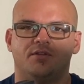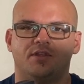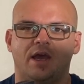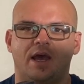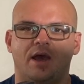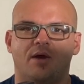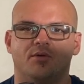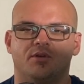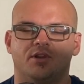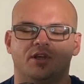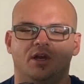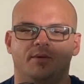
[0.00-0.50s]
the
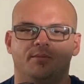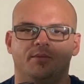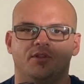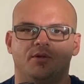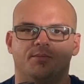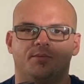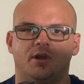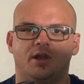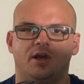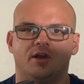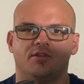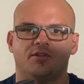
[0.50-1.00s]
outcome of the
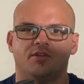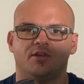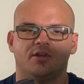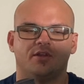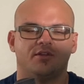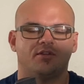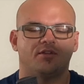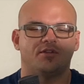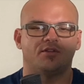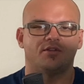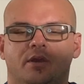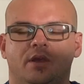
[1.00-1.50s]

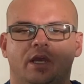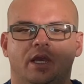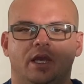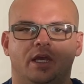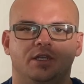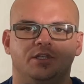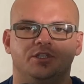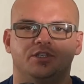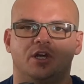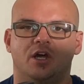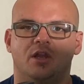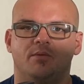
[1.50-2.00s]
process,
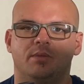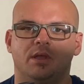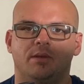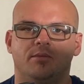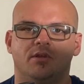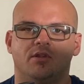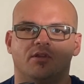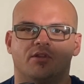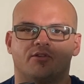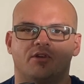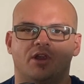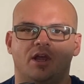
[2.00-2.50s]
and John Beebe
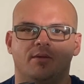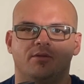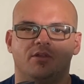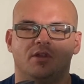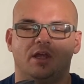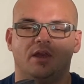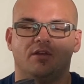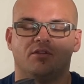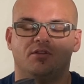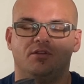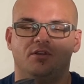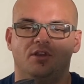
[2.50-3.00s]
describes it
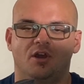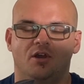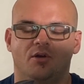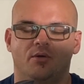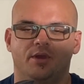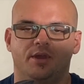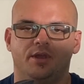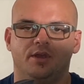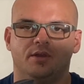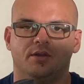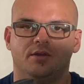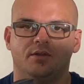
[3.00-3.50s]
as
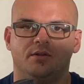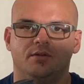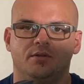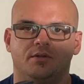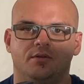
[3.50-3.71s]
knowing.